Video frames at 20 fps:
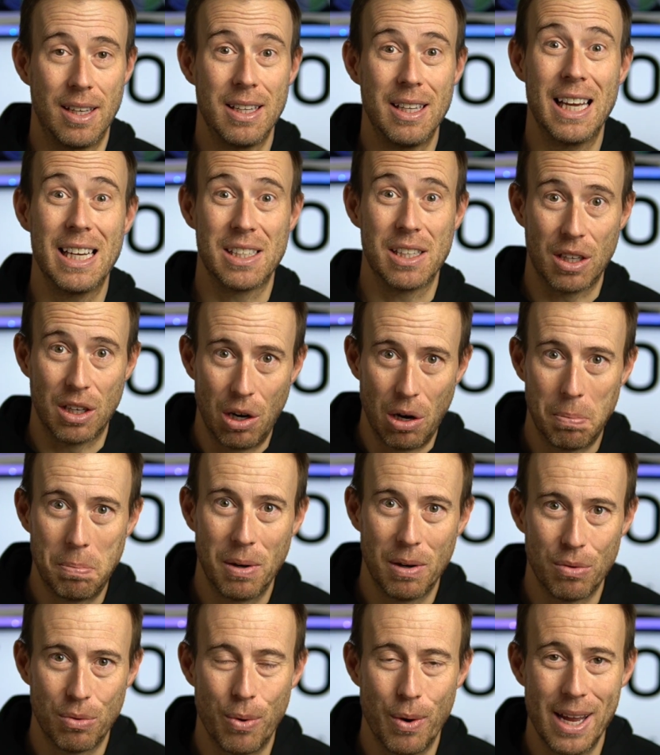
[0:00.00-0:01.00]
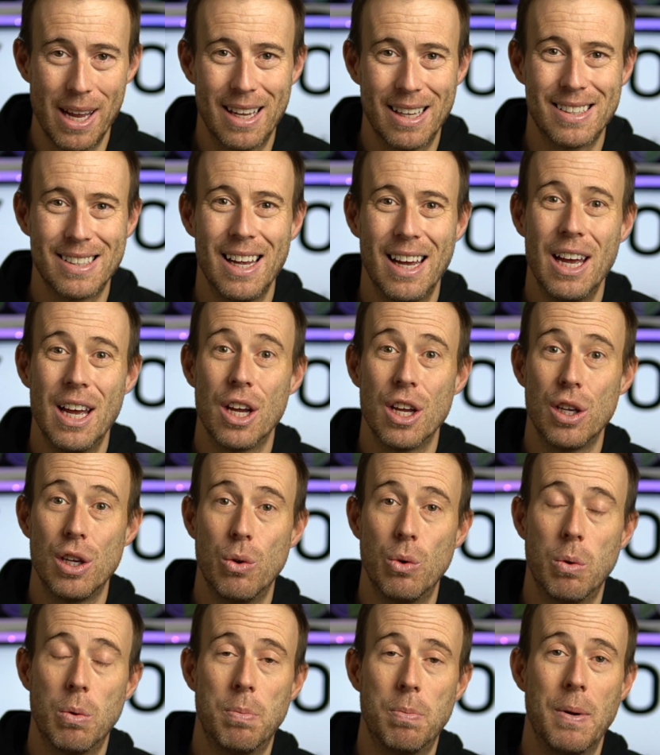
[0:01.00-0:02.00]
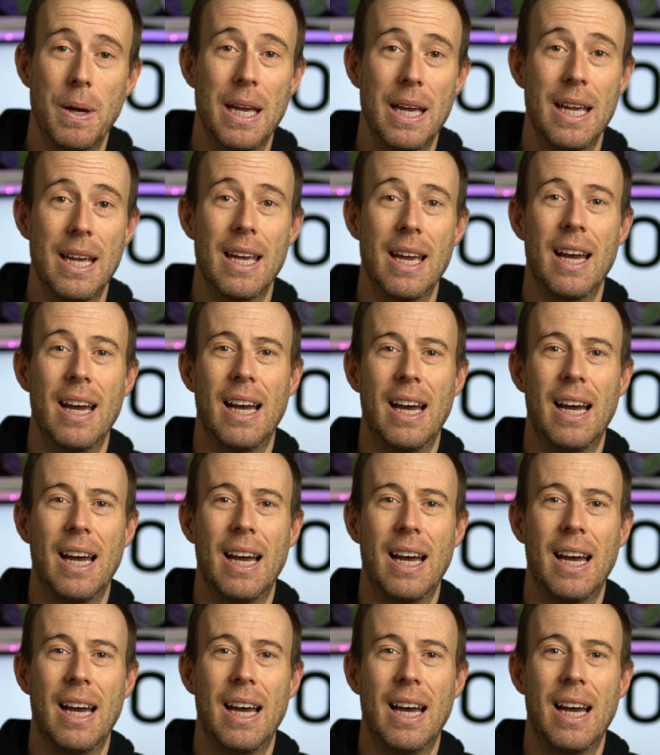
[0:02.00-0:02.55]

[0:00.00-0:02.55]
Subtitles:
yes, a couple of weeks, you will be